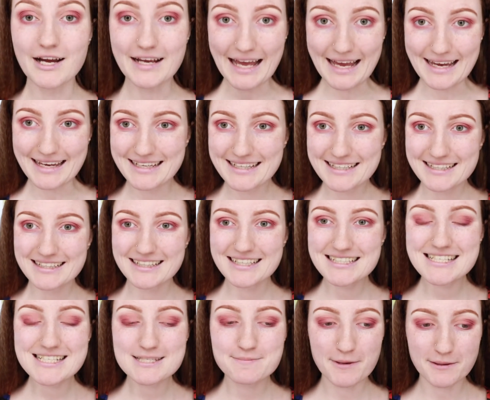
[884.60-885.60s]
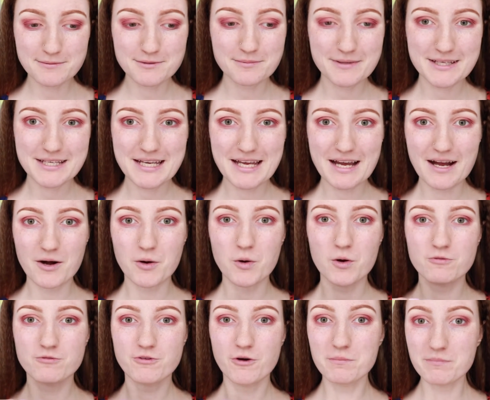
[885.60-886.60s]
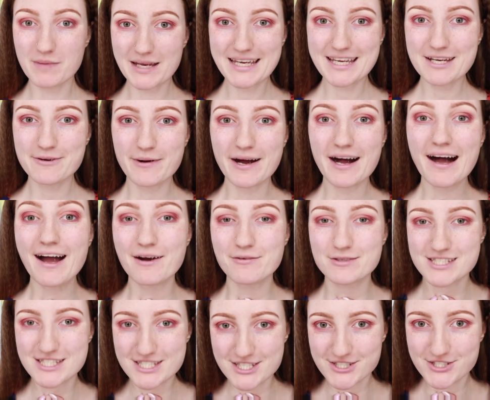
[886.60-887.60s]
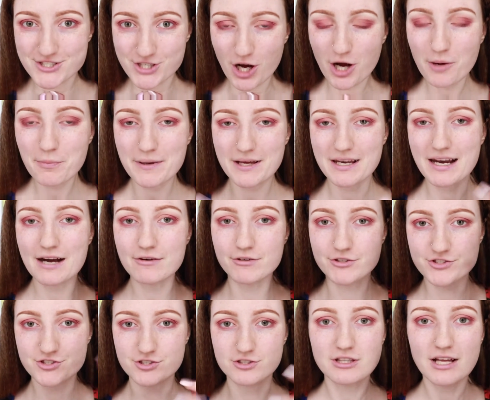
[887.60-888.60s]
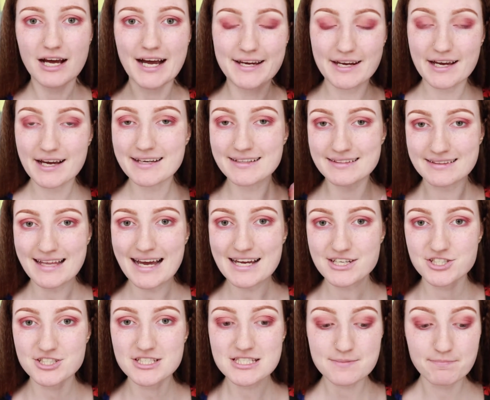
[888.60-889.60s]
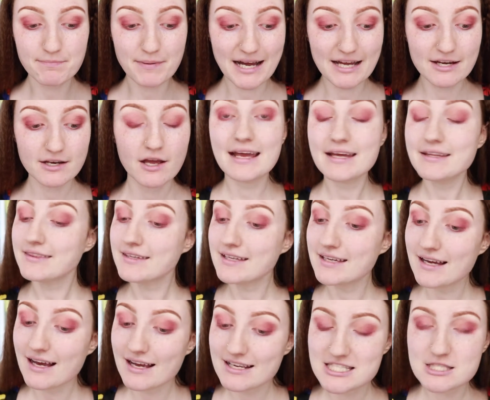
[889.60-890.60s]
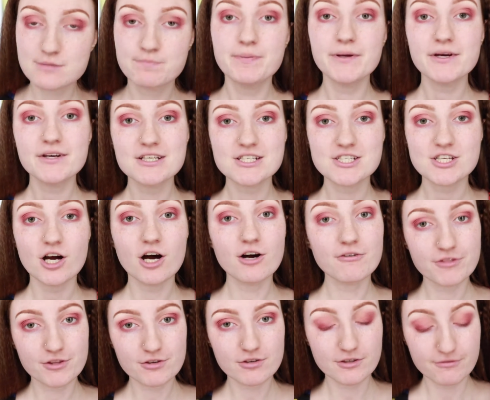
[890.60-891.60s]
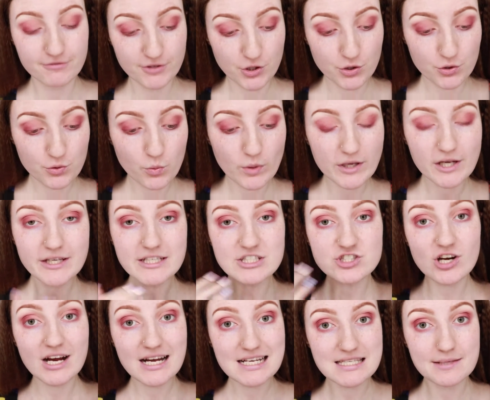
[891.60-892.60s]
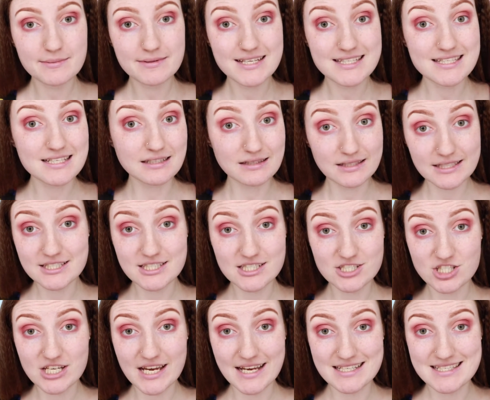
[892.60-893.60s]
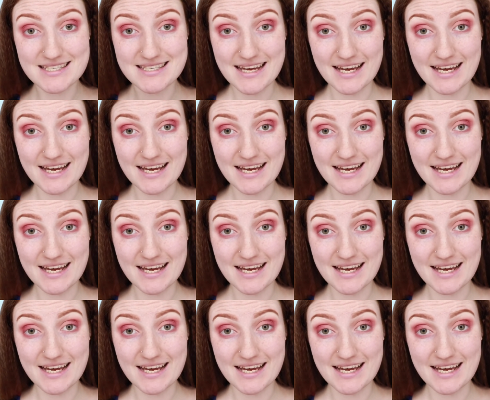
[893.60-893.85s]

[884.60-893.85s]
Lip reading: Okay, this is probably, for me, where I would stop and I would do liner and lashes, but in the spirit of the review, we're gonna try some of these glitter shades